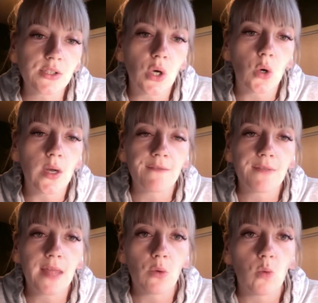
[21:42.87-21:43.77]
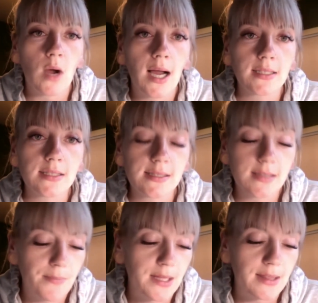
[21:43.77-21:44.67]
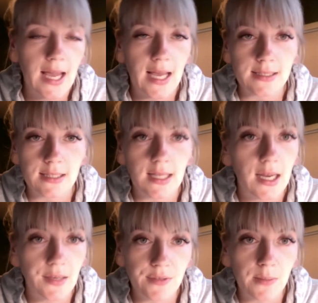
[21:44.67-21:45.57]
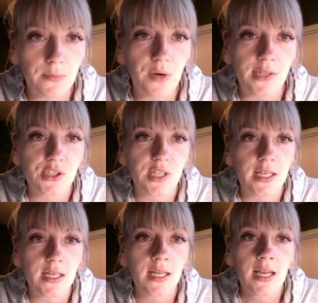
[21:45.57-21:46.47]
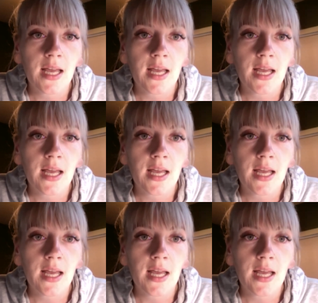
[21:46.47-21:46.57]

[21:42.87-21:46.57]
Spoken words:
So if they want something that has a lot of compression,